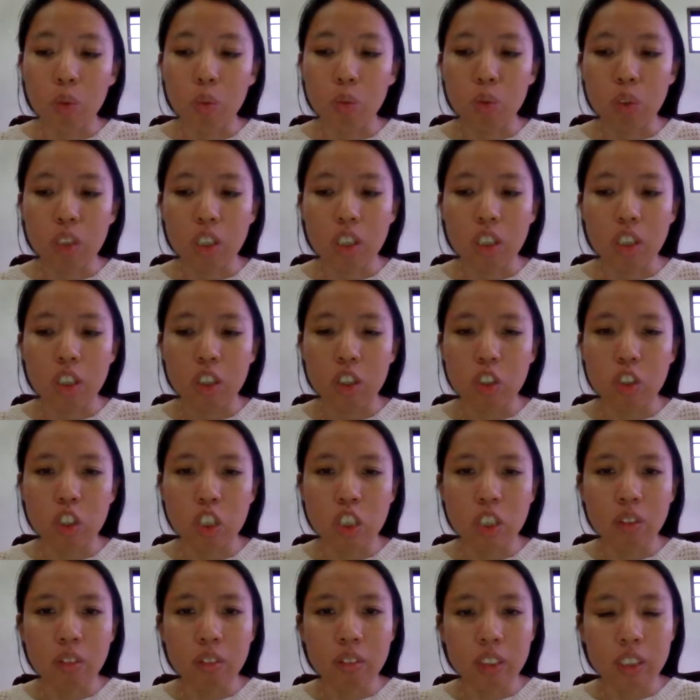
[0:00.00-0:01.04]
we
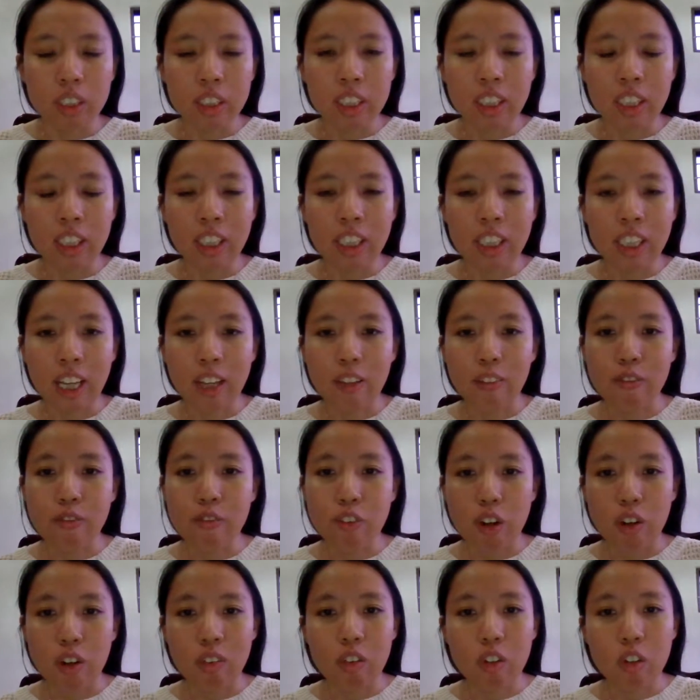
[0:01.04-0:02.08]
generally get
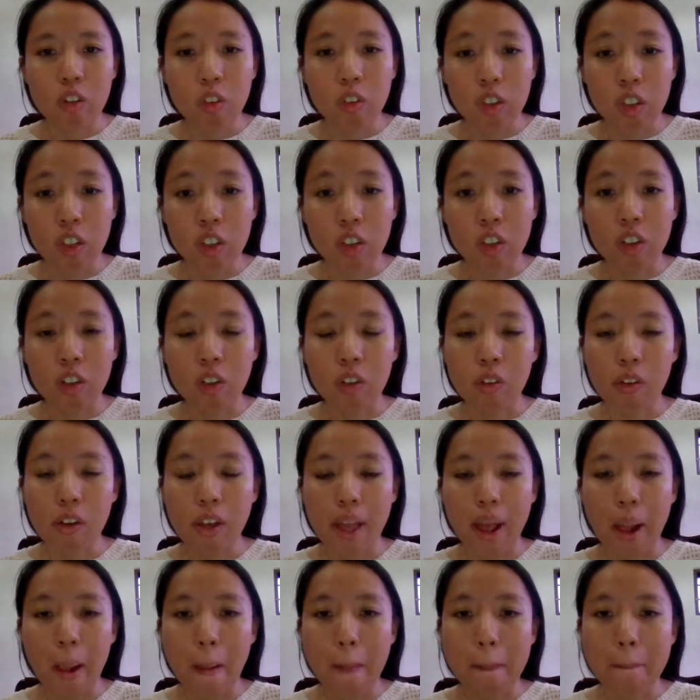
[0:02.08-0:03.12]
very critical
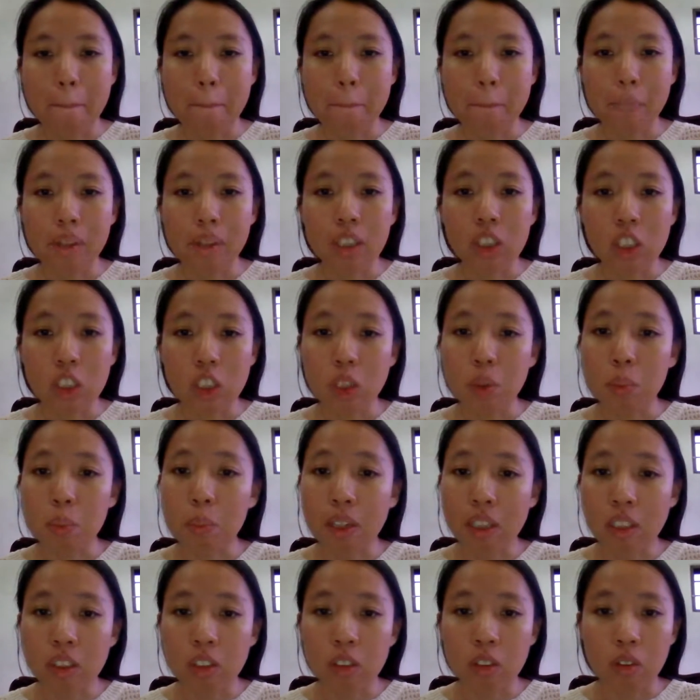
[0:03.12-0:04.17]
and
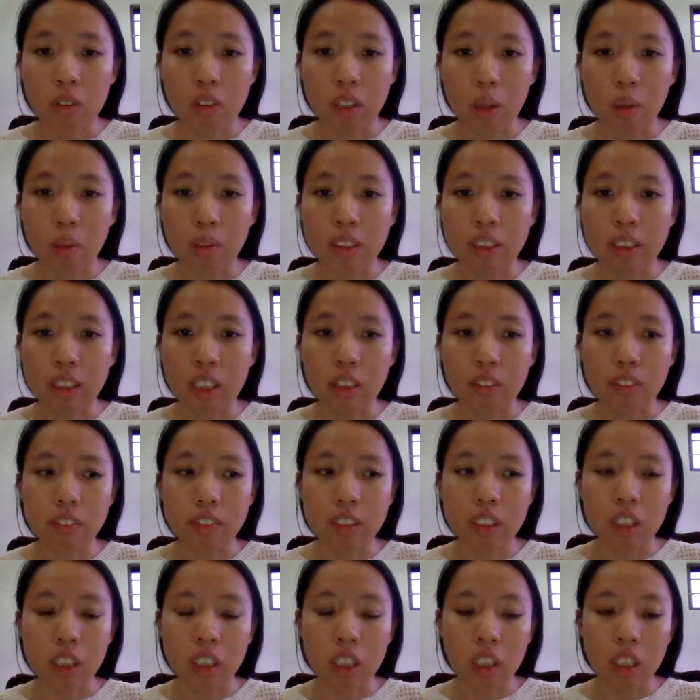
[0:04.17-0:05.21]
judgmental on
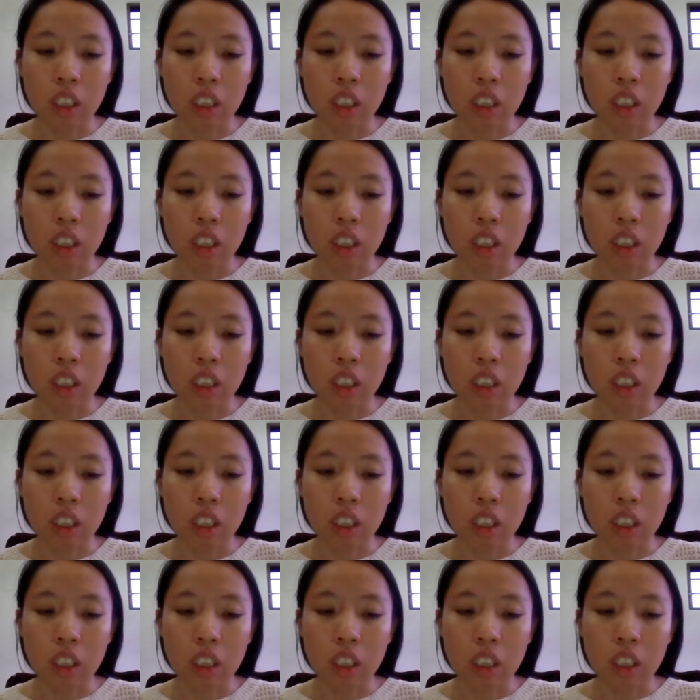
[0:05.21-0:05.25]
ourselves.